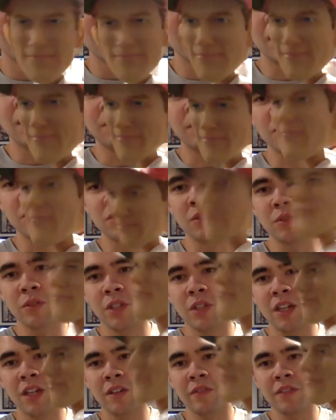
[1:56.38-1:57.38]
Um, his
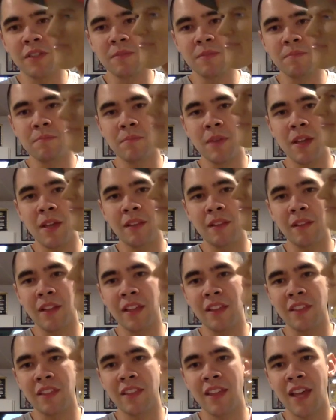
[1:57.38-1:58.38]
glove is bent
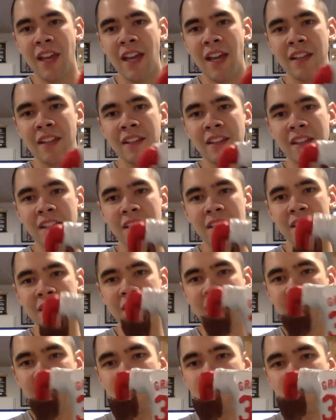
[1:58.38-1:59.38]
like that, and then his
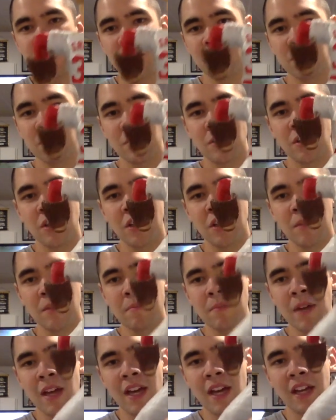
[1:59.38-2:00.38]
name and number on the
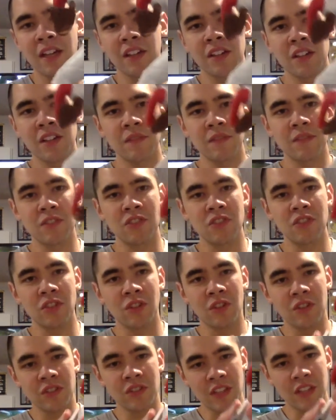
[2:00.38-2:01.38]
back of the
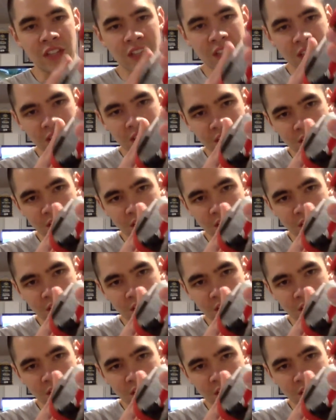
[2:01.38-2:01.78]
jersey.